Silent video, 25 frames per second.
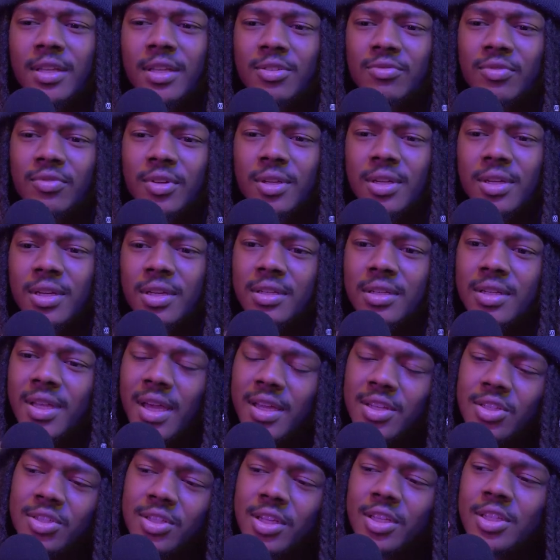It's very
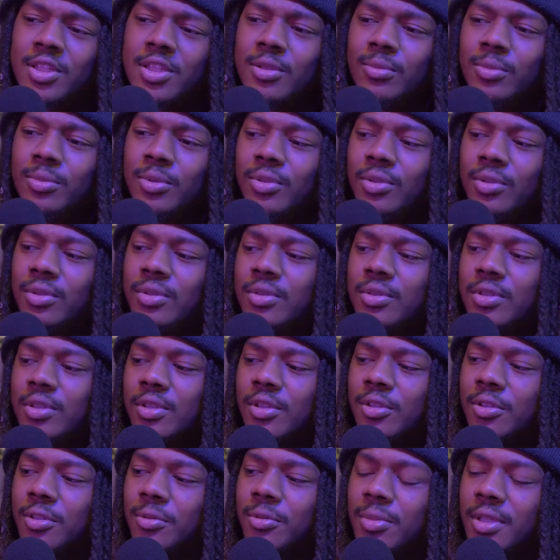digestible, you
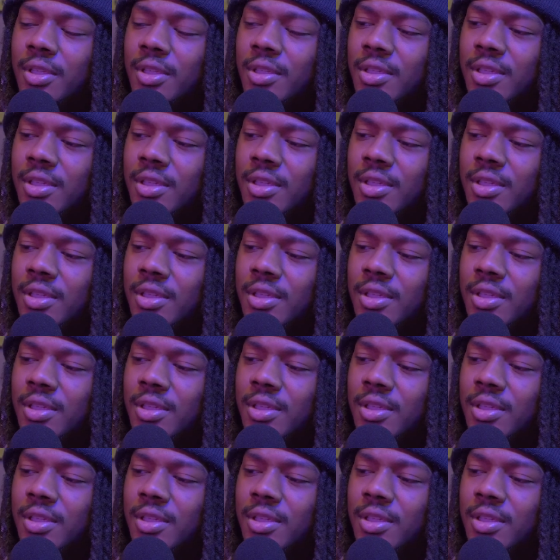know what I mean?